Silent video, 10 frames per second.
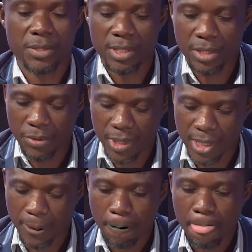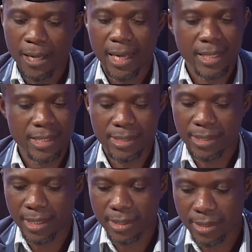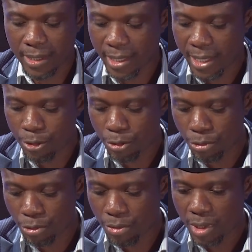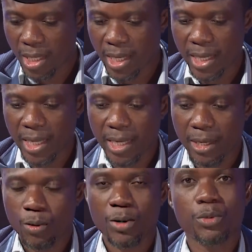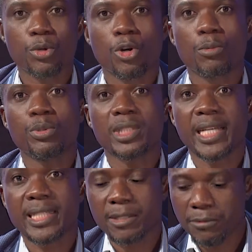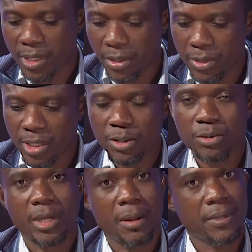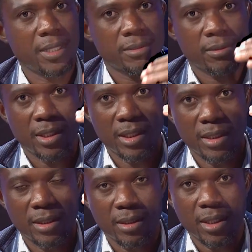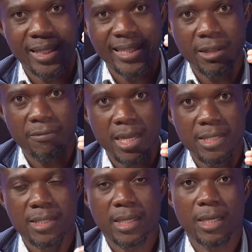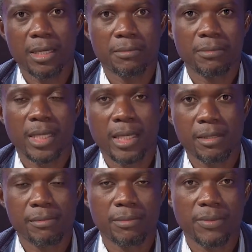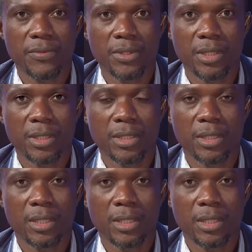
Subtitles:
Security. He's taken us through what we call protective security. I mean, he gave us the